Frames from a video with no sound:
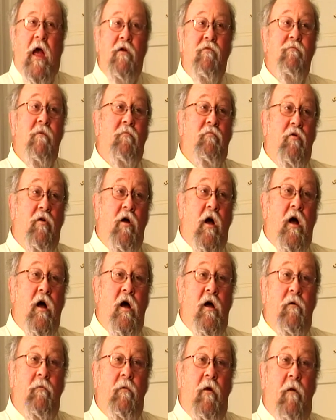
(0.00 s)
I remember
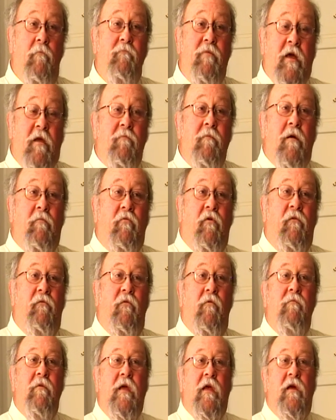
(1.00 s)
a big memory
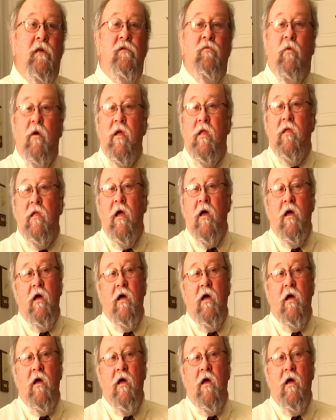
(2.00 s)
for me is when